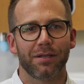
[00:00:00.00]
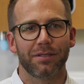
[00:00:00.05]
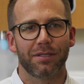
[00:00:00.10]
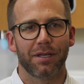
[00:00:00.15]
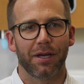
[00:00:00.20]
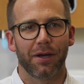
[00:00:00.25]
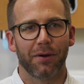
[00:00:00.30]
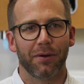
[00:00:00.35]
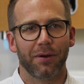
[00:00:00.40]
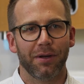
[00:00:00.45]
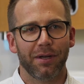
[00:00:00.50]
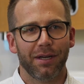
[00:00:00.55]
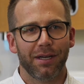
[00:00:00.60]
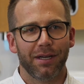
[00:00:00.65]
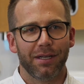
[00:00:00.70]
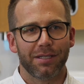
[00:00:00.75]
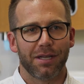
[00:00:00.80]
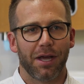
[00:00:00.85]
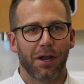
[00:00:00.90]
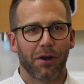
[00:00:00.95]
So
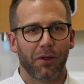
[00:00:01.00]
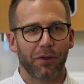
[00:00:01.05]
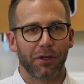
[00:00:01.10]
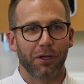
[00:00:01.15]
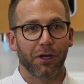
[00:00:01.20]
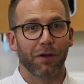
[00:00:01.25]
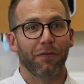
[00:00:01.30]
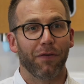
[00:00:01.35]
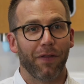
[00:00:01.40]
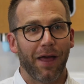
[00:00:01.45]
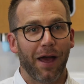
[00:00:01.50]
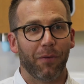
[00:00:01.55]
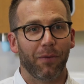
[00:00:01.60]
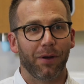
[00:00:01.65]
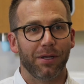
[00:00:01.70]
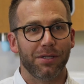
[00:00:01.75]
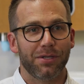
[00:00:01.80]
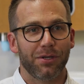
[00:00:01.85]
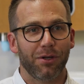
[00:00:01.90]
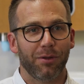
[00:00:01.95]
it's not only good for that
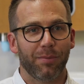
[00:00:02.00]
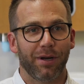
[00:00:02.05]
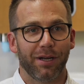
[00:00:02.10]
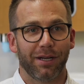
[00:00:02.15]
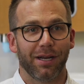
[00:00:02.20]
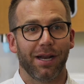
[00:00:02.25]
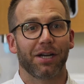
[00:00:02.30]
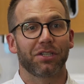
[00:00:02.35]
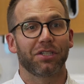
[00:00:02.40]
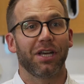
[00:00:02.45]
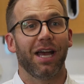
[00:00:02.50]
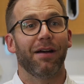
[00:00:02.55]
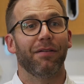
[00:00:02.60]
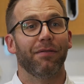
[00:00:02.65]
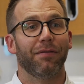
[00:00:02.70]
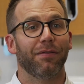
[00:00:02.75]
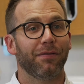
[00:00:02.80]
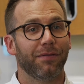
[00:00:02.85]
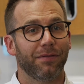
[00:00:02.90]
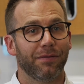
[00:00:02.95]
one tooth, but it can actually
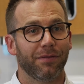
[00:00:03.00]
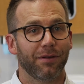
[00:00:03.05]
have